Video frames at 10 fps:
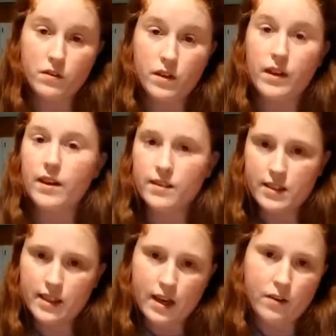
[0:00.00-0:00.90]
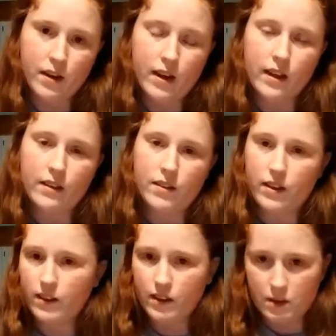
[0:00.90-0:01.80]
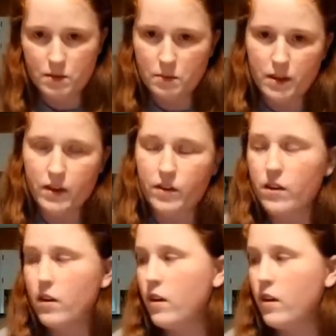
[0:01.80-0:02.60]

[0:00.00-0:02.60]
Again, discounting anything that comes up later.